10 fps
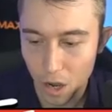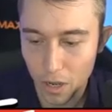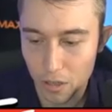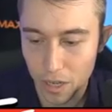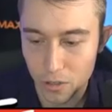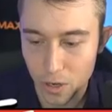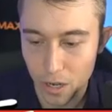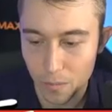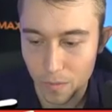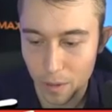okay, Clash
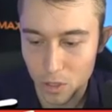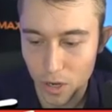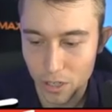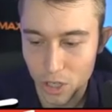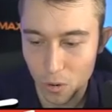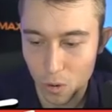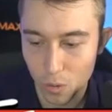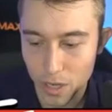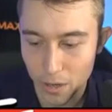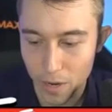Royale, I'm just trying to show a
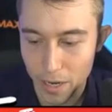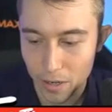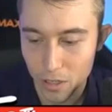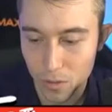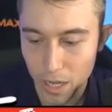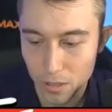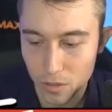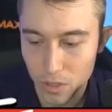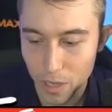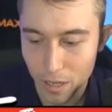cool deck right now. Can you not do
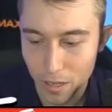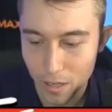this to me?